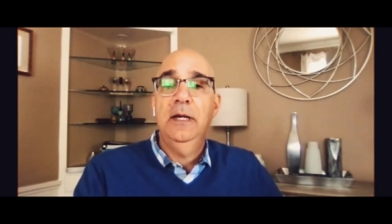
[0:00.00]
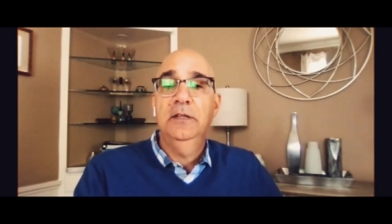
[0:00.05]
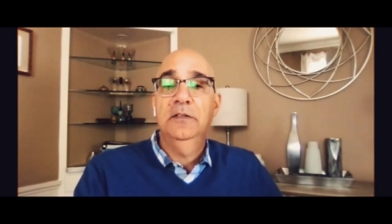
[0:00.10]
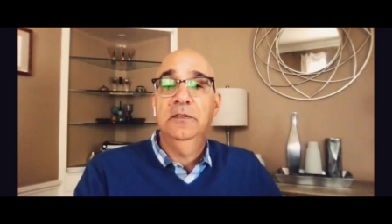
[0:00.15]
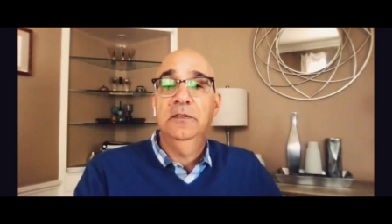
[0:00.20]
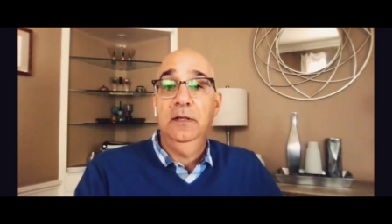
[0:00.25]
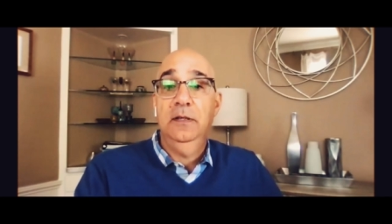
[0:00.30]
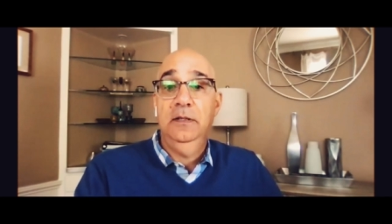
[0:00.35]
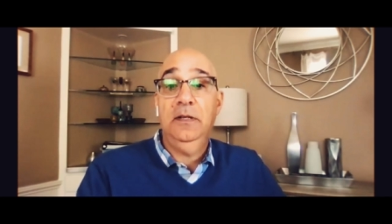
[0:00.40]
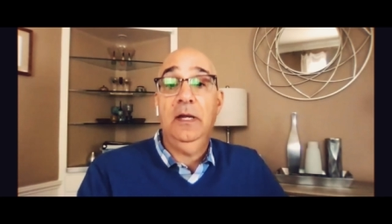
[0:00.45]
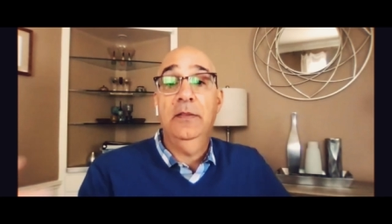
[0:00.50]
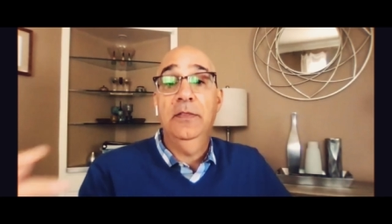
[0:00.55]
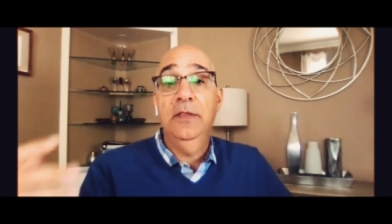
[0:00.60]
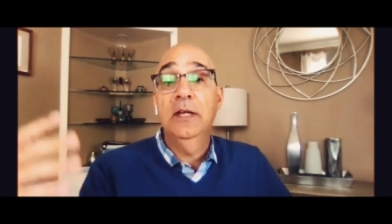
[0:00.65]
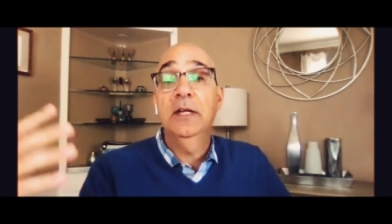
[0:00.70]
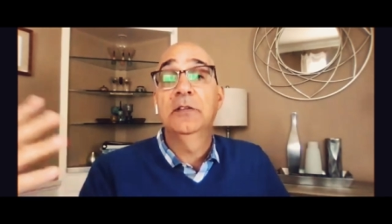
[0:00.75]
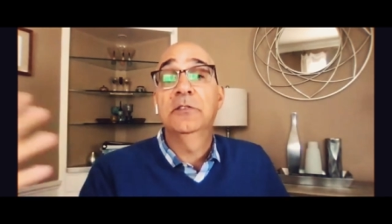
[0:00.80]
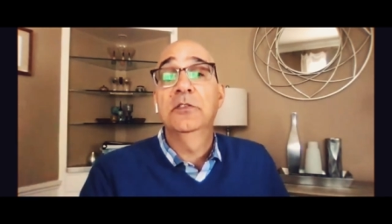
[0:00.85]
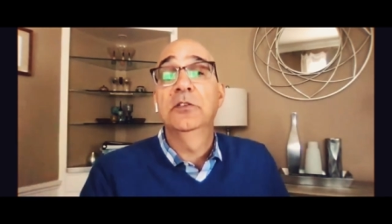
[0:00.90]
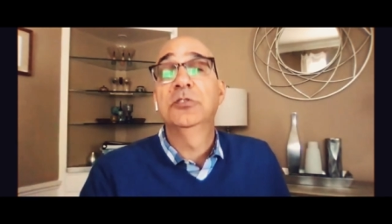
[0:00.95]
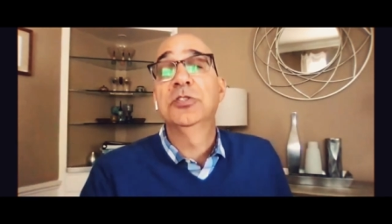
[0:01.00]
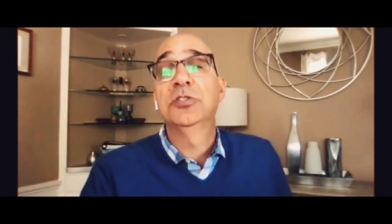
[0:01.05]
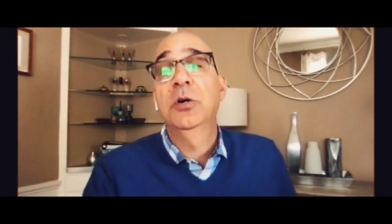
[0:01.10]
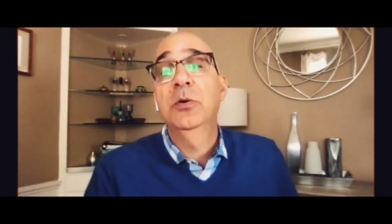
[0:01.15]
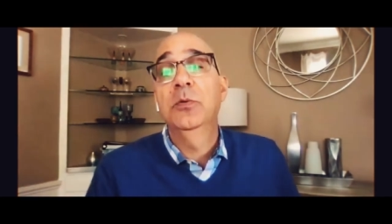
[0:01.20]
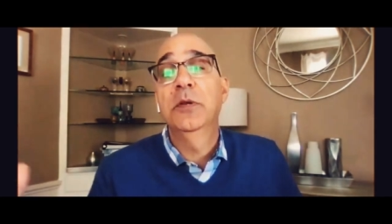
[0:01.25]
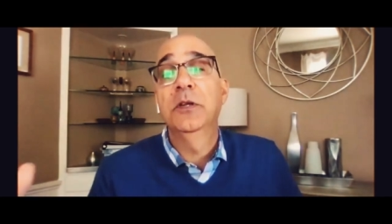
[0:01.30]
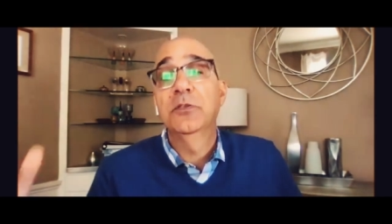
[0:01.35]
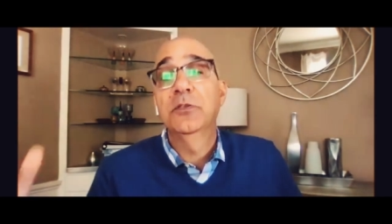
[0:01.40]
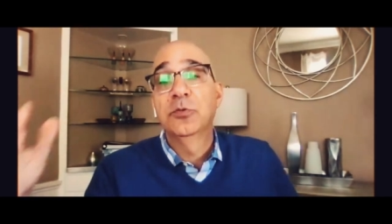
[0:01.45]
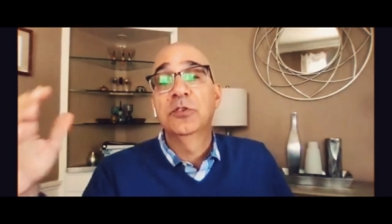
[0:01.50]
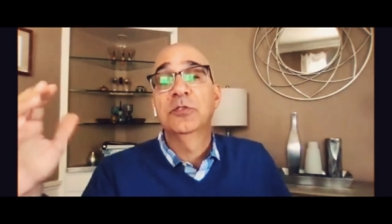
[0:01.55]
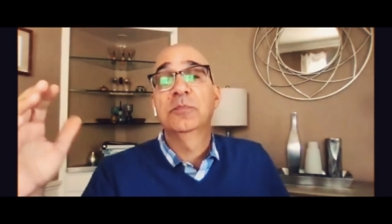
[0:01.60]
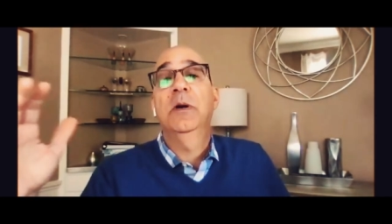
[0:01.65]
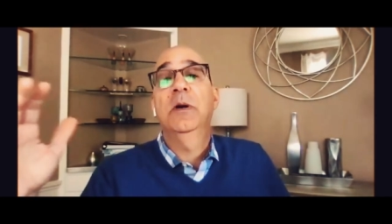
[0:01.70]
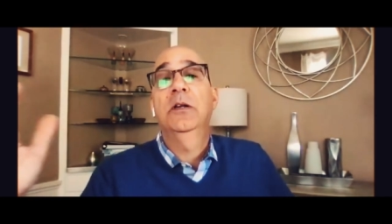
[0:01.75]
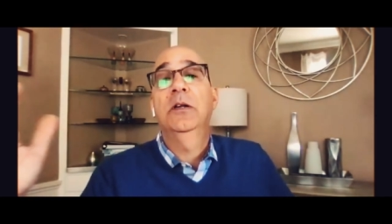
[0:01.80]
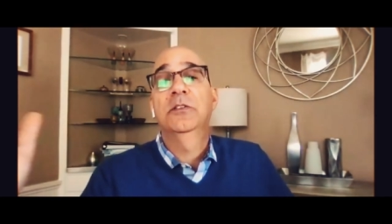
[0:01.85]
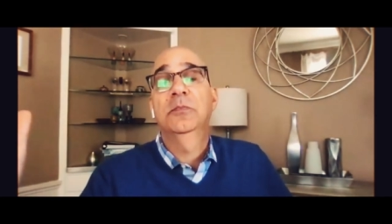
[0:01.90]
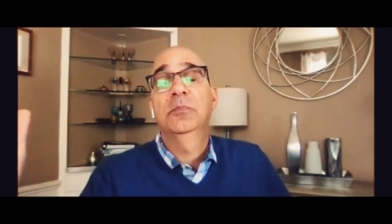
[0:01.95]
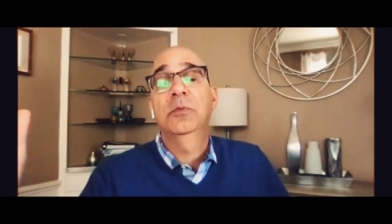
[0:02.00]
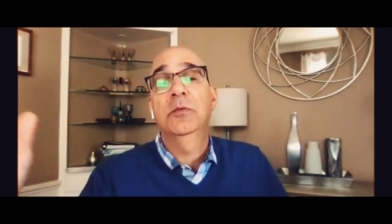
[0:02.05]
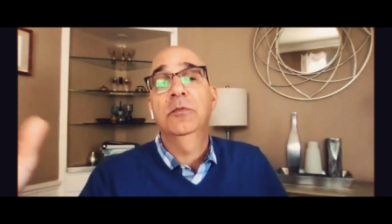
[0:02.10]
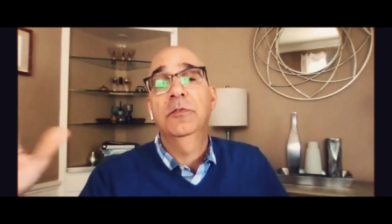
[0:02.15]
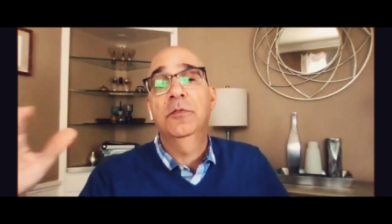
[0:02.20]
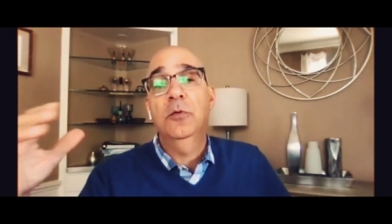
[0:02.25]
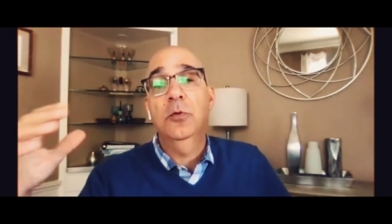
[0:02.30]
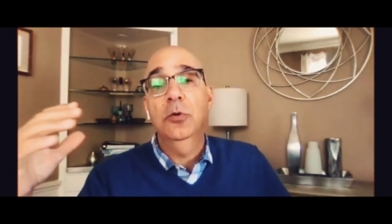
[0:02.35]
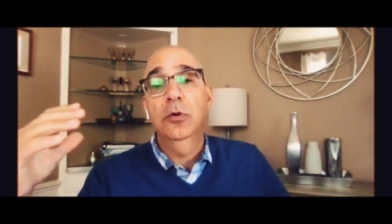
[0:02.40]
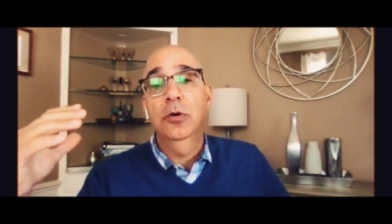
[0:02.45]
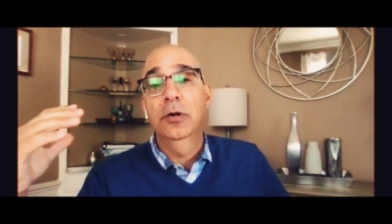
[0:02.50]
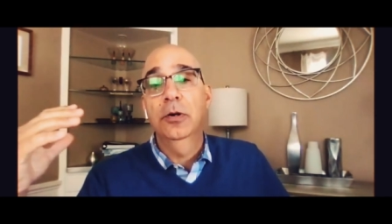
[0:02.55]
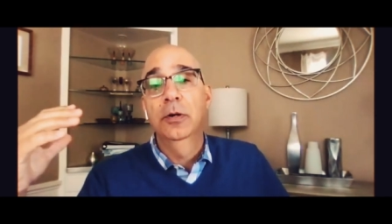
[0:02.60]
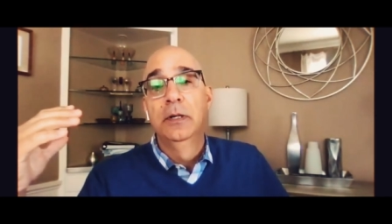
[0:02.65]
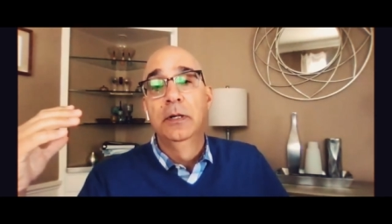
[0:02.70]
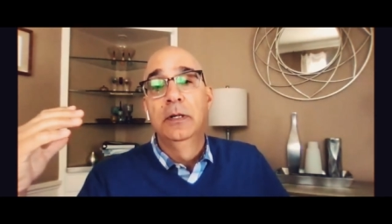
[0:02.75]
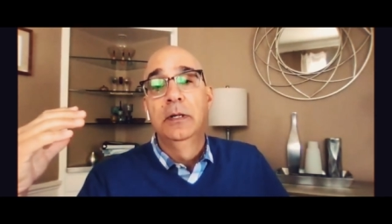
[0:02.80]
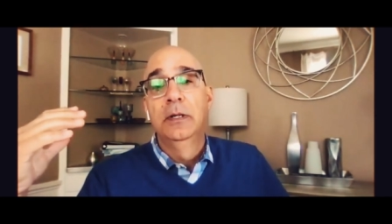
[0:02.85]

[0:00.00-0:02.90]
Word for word: It's I think it's the show that's responsible for